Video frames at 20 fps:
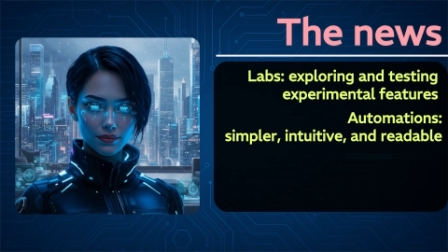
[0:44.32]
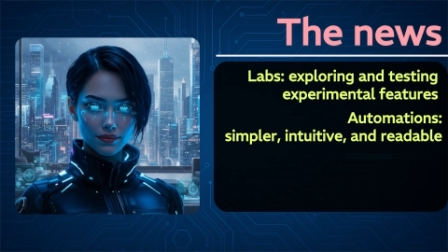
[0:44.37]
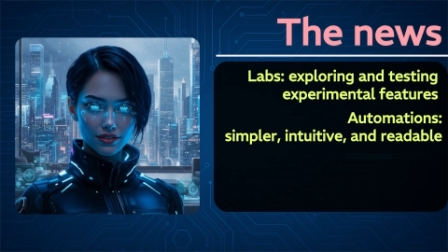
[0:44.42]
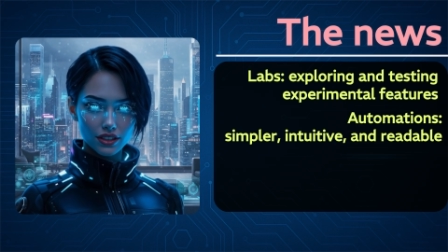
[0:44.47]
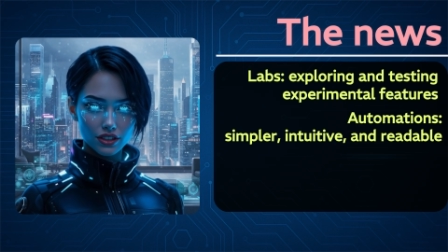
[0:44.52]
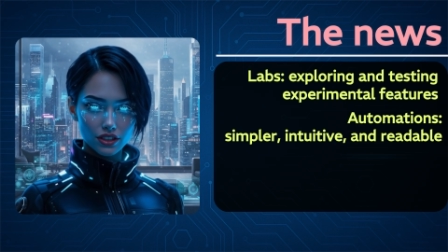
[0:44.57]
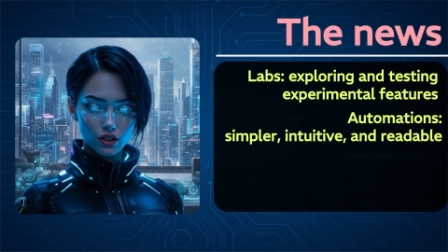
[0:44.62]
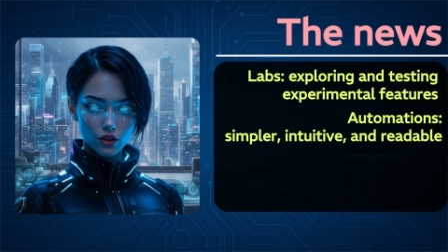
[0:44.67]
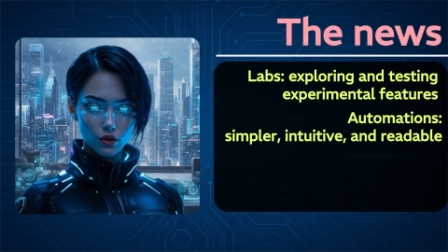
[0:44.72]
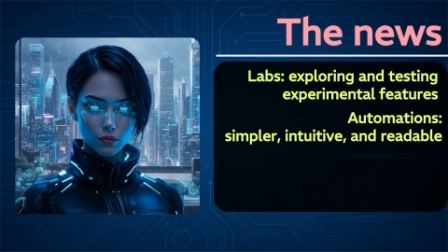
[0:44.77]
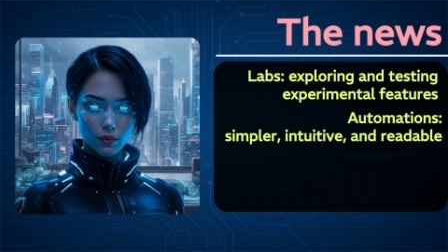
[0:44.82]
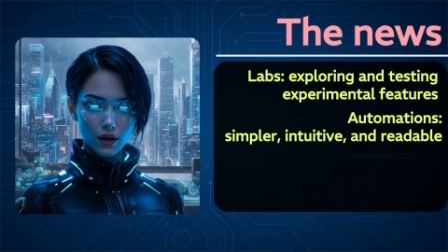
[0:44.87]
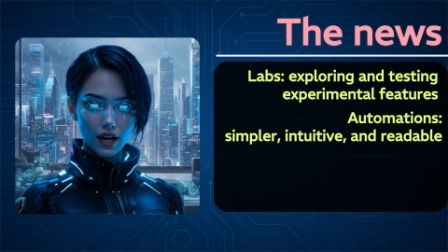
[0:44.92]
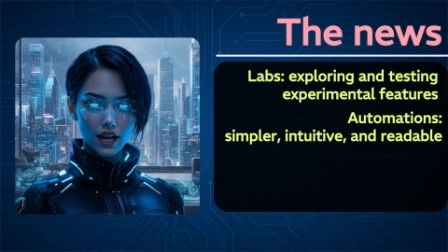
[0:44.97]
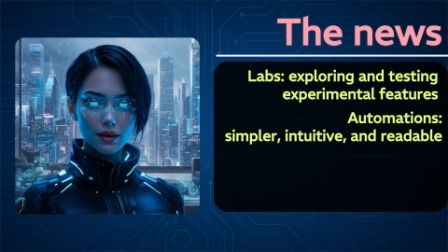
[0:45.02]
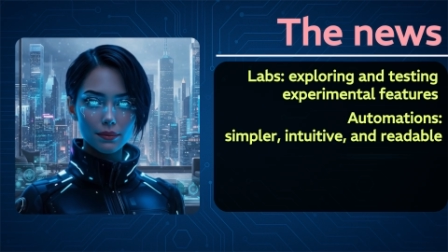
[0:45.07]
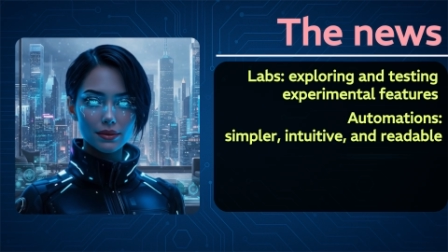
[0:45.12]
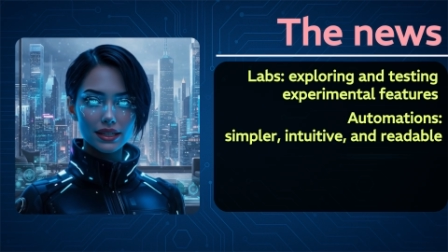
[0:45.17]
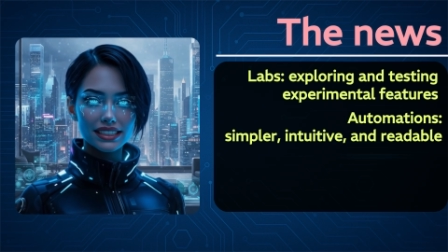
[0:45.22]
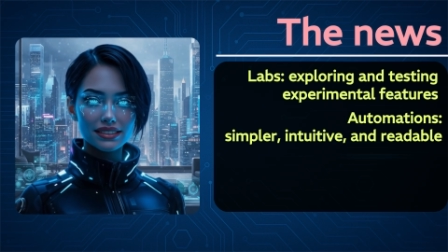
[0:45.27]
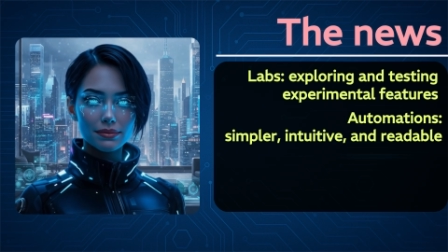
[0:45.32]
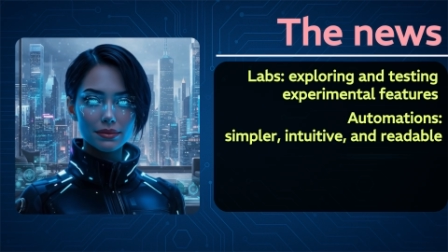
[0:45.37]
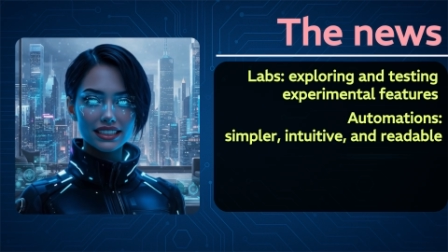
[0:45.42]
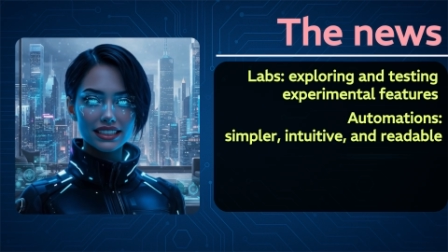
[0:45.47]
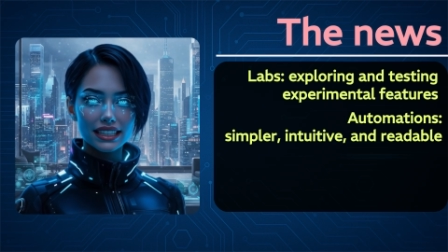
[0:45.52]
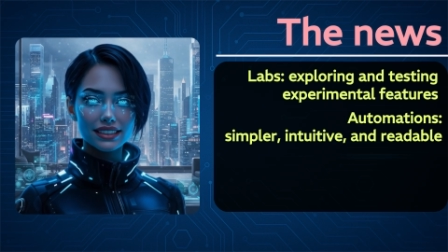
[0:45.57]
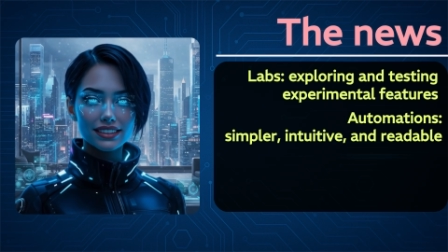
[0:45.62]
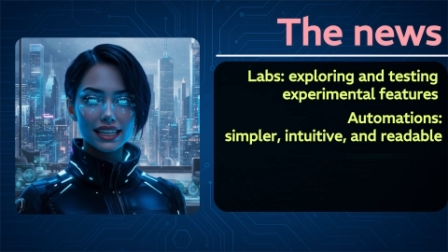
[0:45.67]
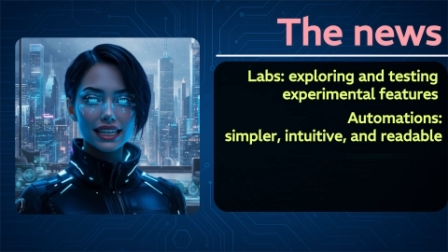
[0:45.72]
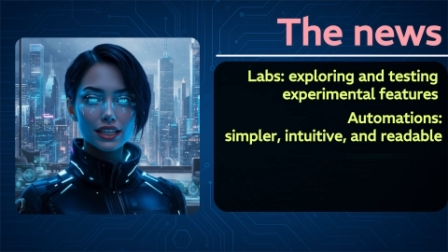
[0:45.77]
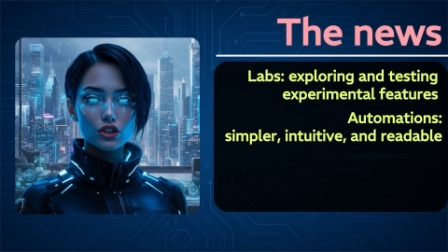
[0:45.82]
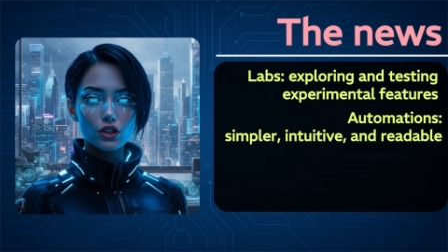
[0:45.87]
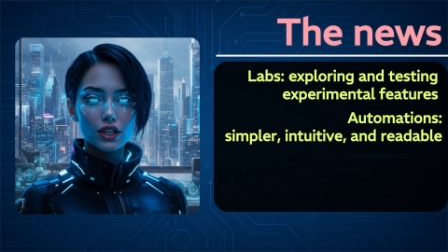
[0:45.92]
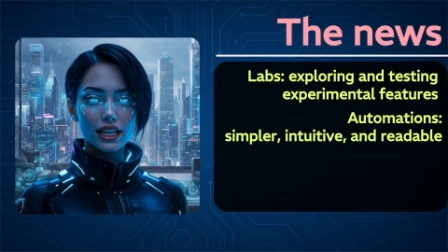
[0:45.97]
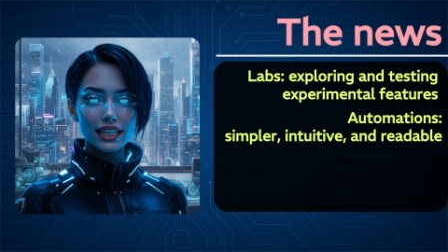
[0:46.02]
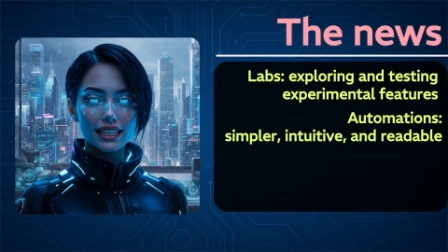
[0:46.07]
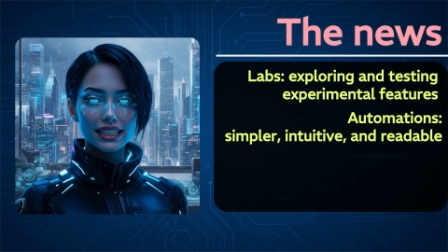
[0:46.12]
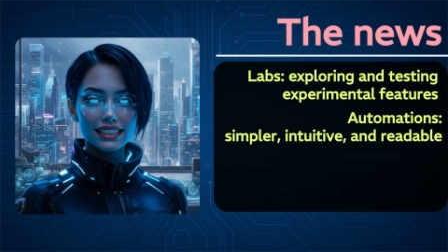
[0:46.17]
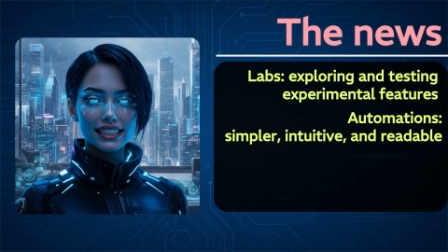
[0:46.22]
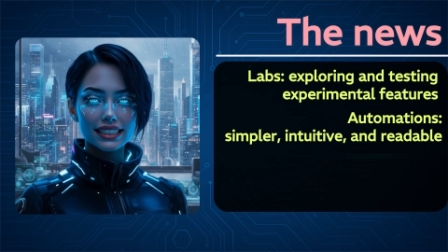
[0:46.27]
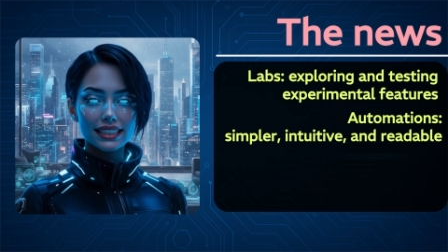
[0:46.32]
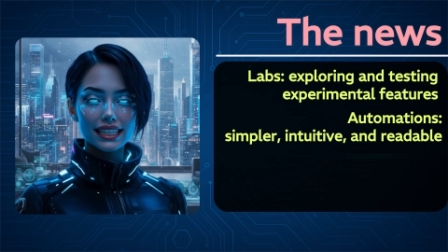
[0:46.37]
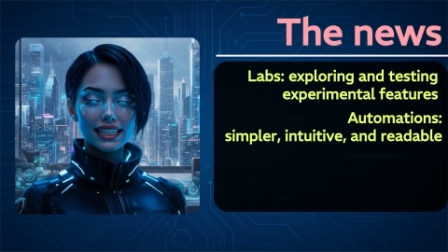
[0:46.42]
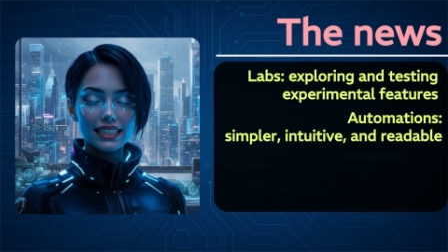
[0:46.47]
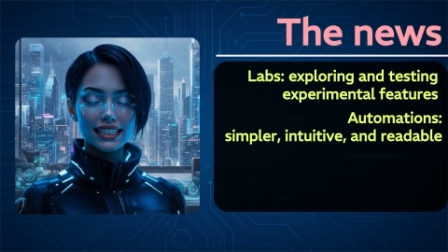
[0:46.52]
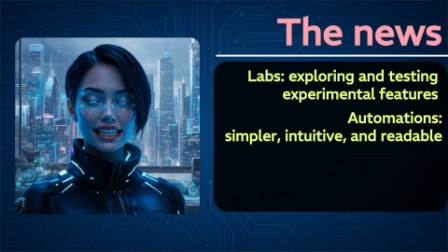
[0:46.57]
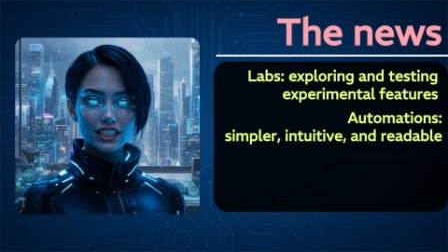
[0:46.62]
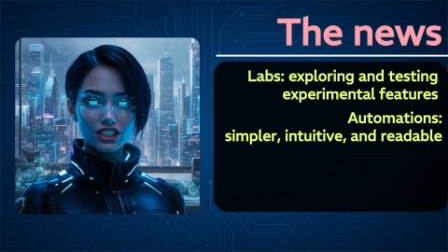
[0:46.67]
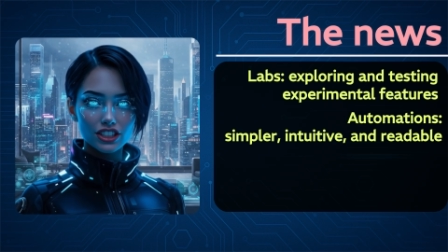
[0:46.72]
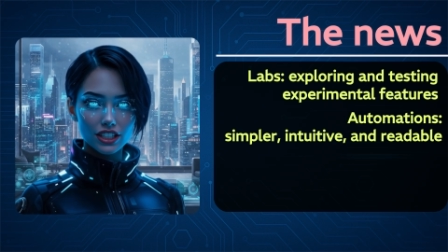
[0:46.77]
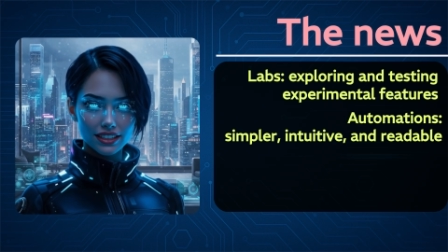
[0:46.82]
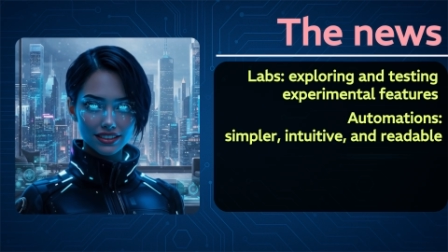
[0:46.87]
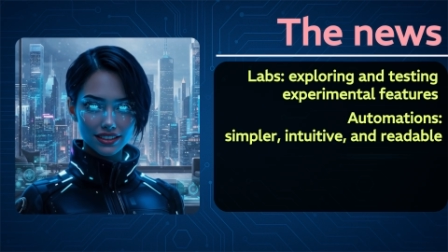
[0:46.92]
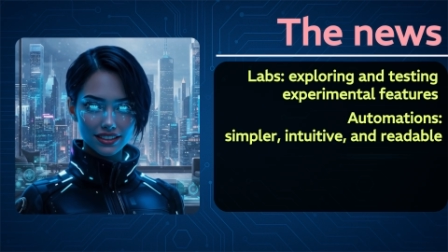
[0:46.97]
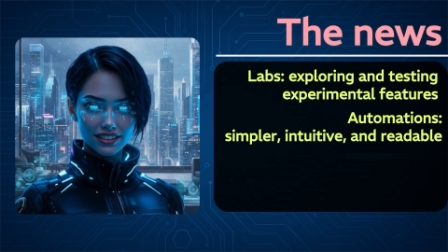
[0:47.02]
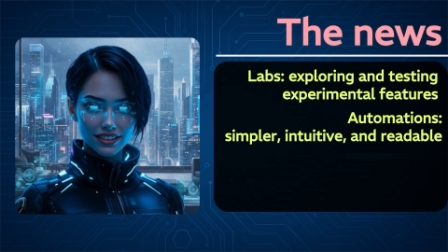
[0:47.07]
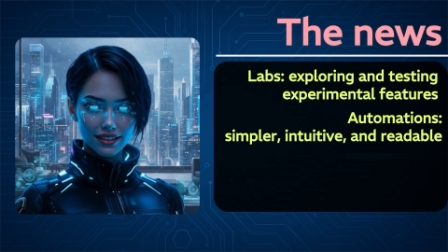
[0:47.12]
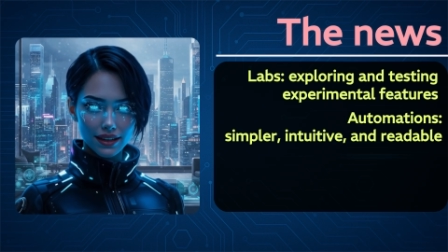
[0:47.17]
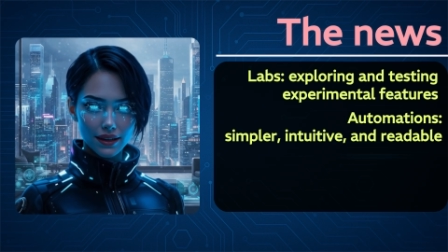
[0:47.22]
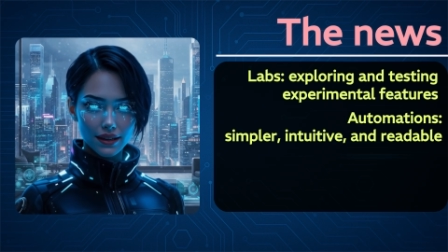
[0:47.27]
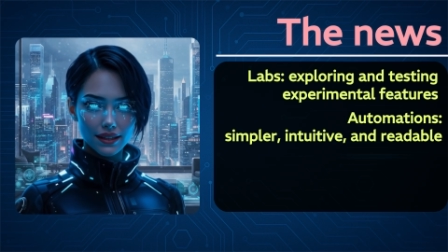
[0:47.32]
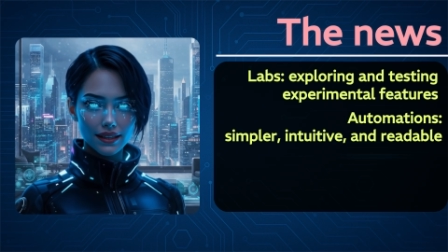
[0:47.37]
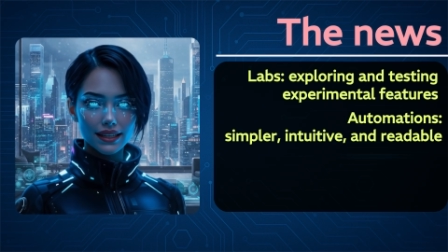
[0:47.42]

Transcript: The new purpose-specific triggers and conditions